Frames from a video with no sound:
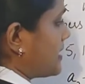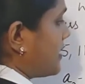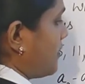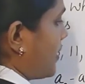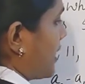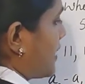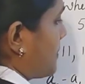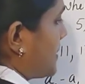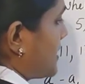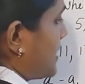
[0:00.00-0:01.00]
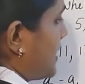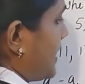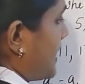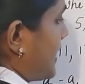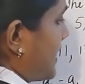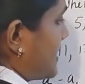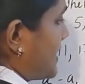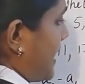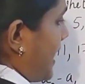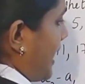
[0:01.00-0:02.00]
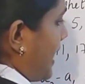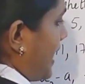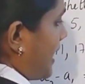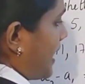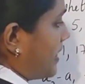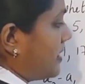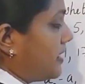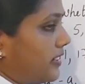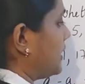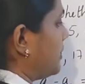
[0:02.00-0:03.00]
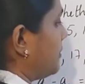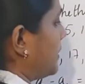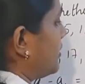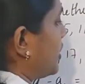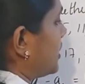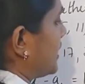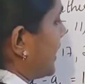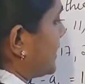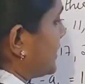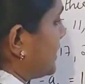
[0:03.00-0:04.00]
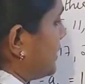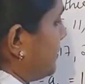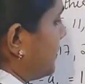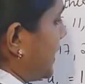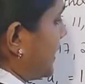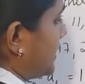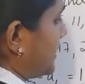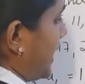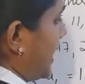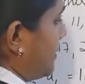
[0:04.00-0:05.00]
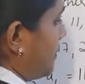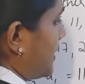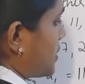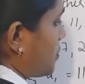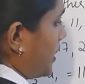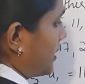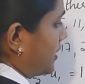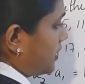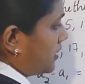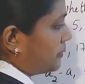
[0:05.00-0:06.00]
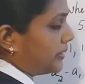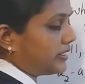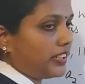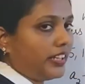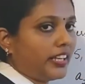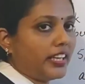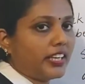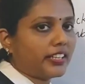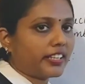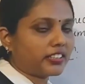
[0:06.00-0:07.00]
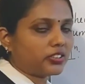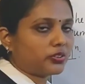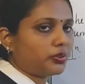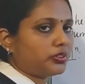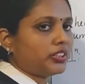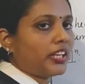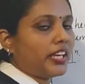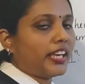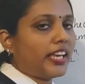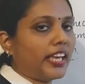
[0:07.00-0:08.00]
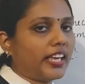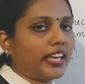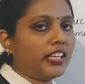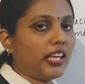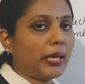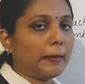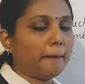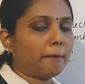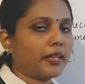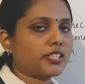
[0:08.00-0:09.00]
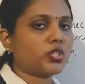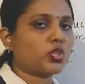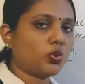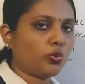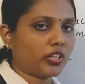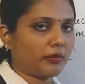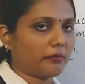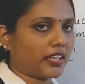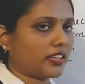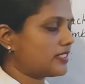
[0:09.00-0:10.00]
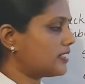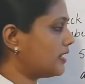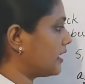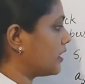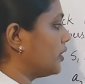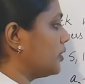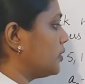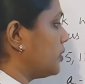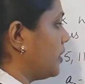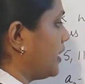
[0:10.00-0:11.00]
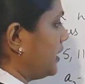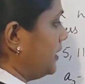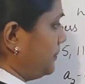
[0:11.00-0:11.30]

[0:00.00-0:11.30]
term we are representing it as nth term. But what is the next term? That is n plus 1th term, isn't it? Next goes an plus 2 coming, isn't it? So here